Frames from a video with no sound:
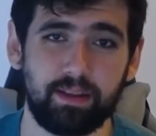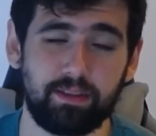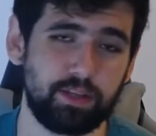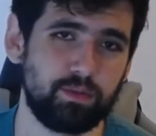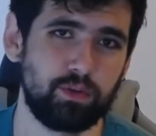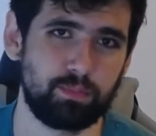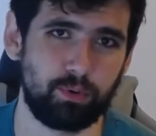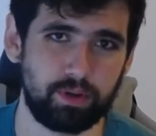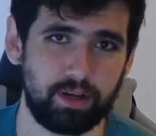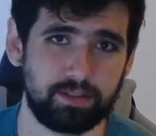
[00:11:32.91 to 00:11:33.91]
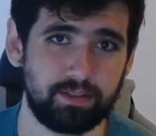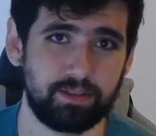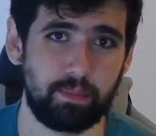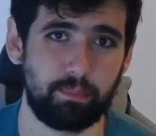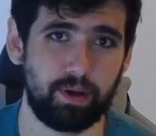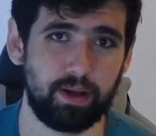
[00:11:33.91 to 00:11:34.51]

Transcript: Thanks for your support, guys. Bye.